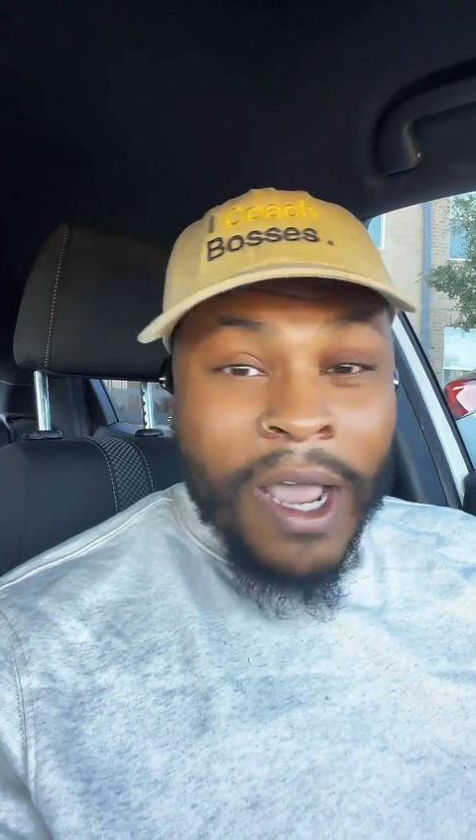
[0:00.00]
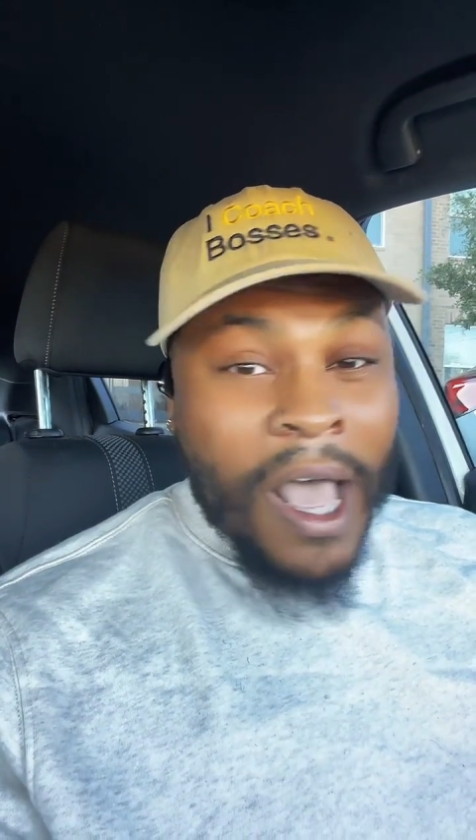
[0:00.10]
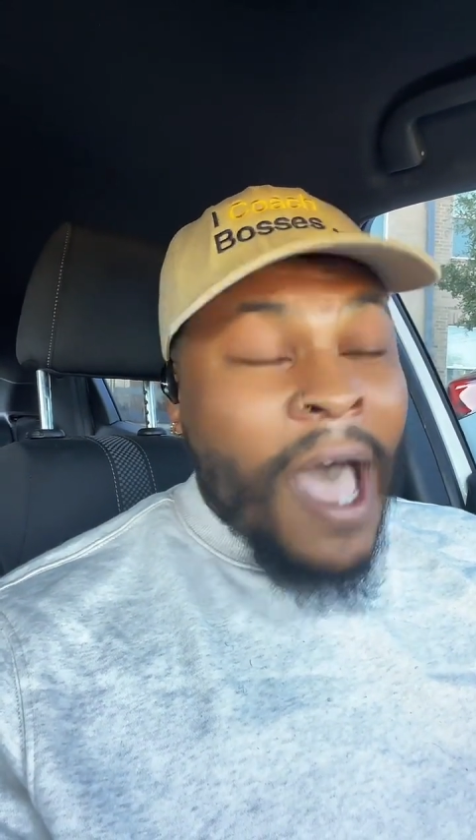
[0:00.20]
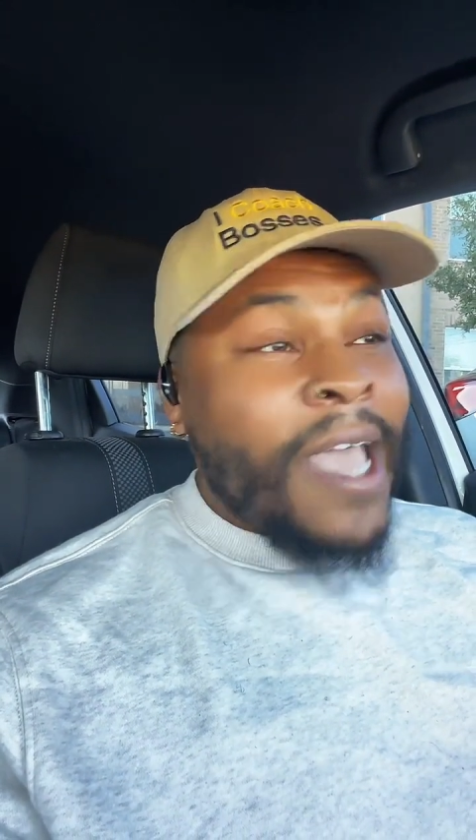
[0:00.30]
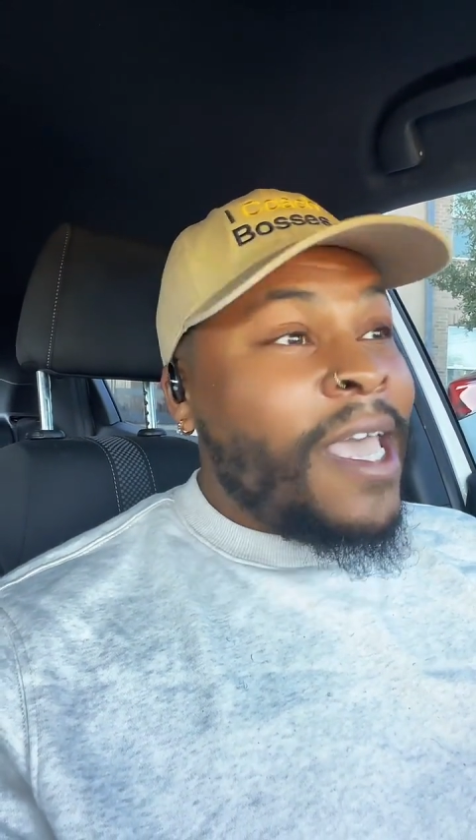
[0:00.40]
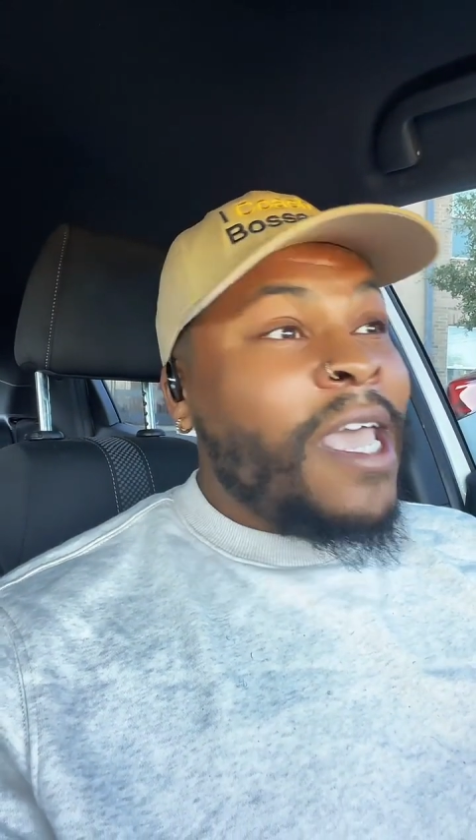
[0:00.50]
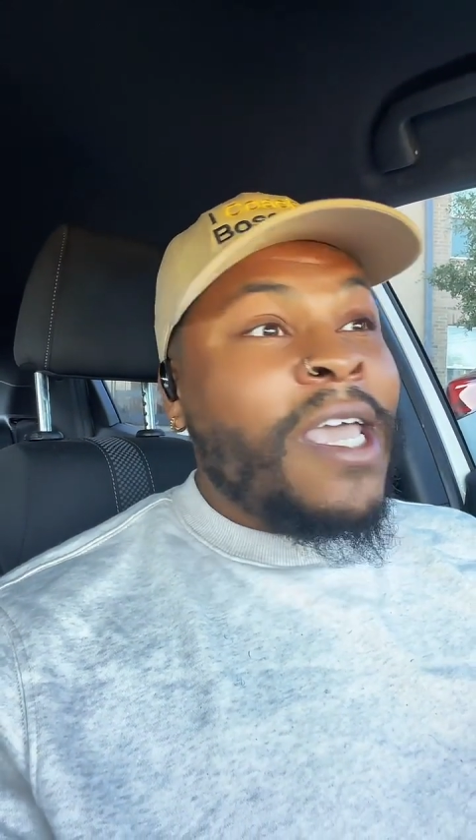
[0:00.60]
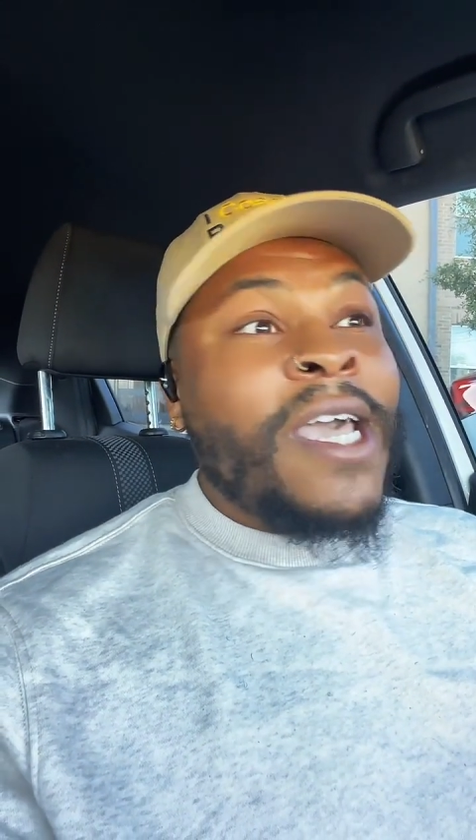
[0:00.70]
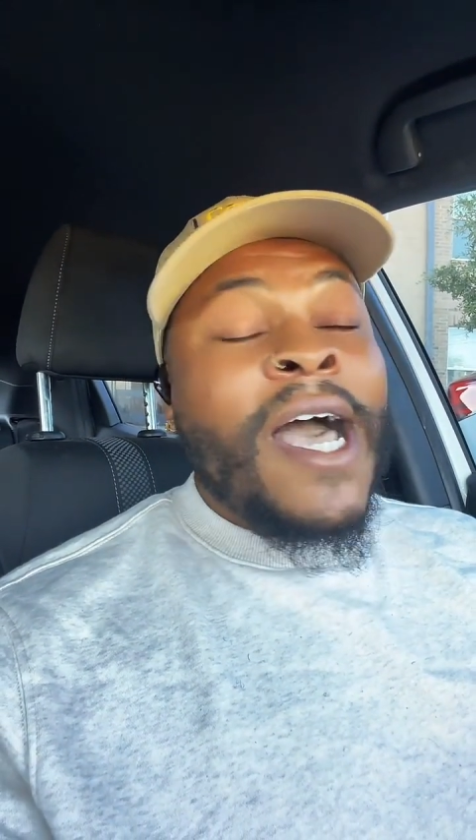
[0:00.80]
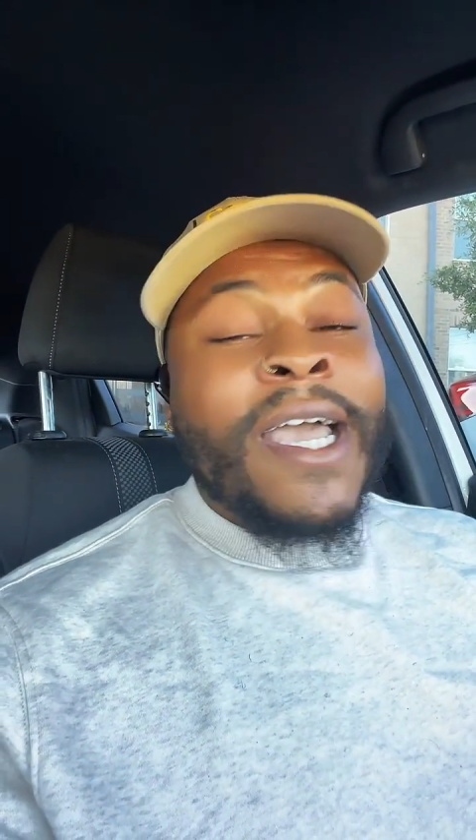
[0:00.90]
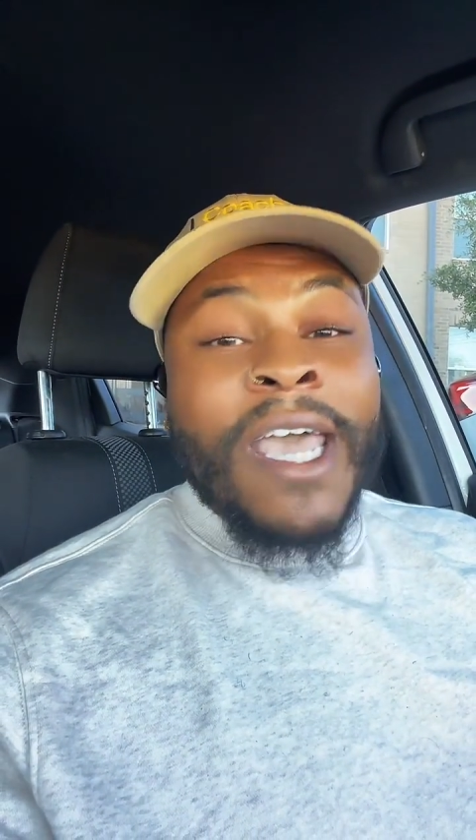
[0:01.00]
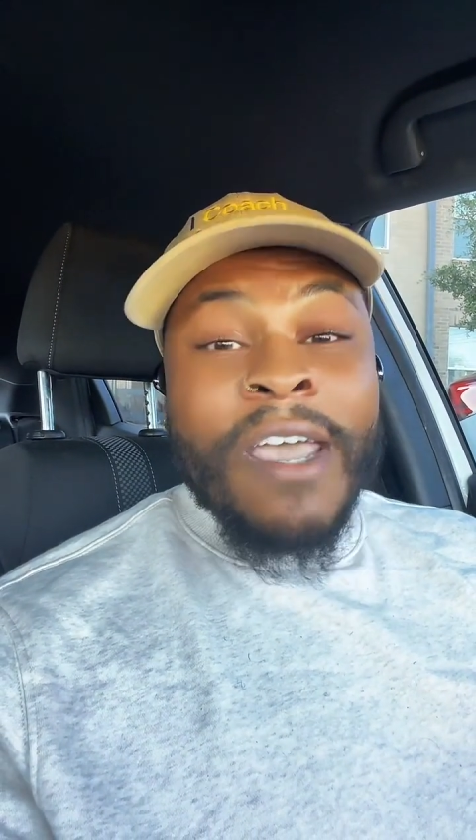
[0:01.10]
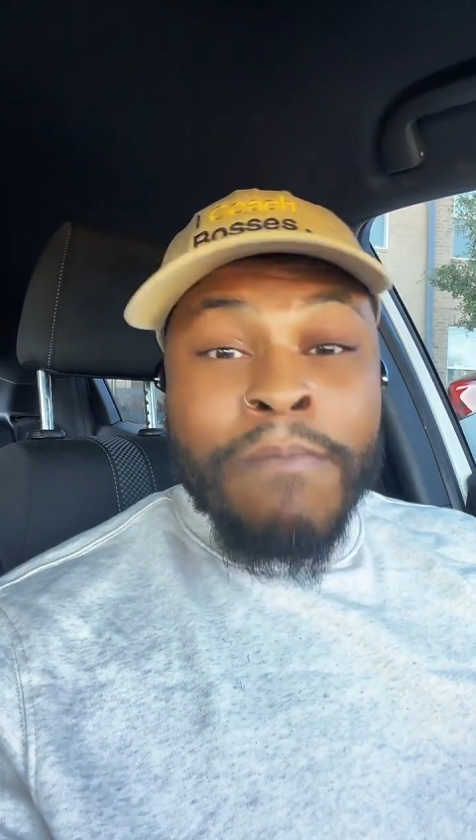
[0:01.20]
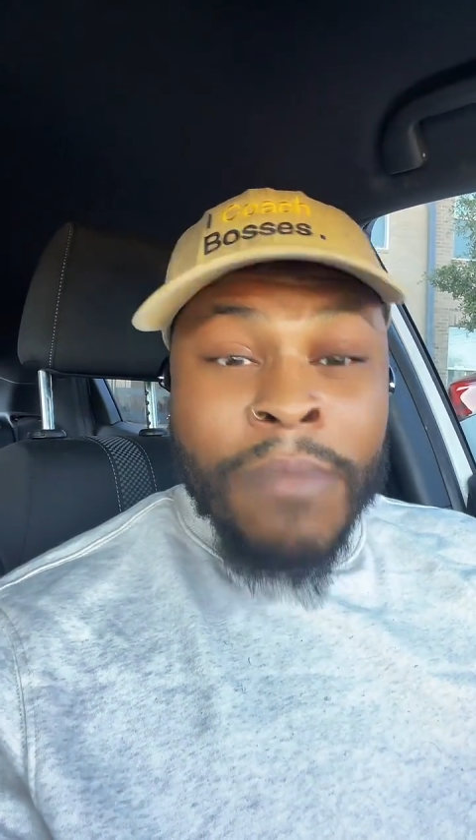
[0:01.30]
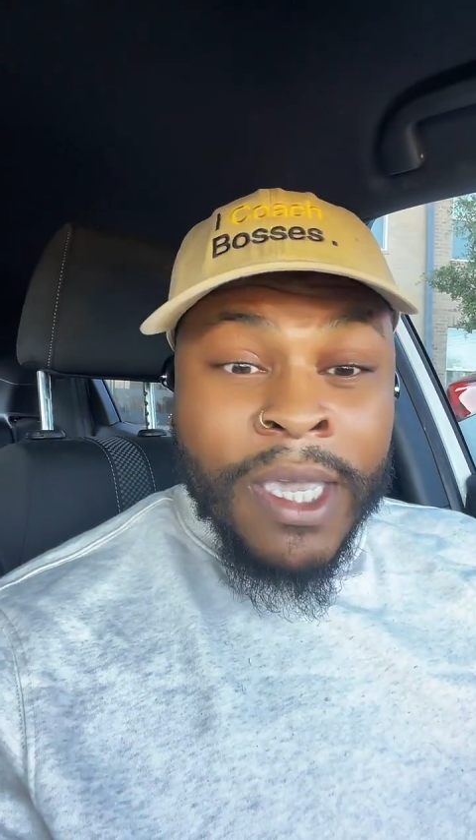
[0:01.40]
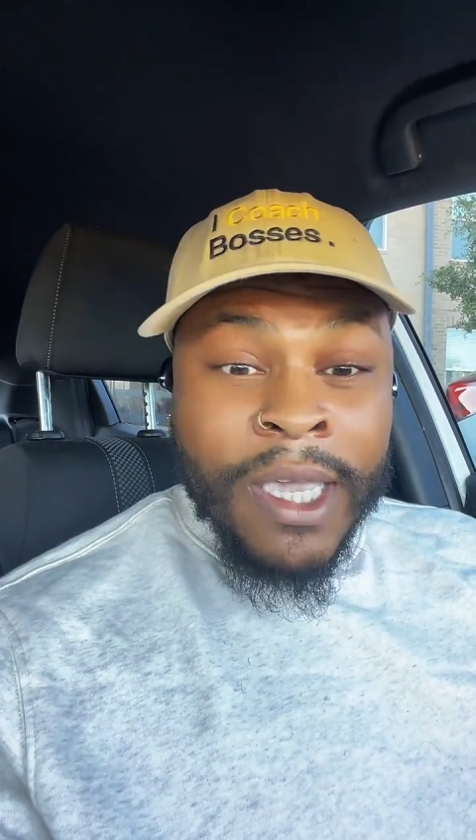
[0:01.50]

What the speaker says: But God gave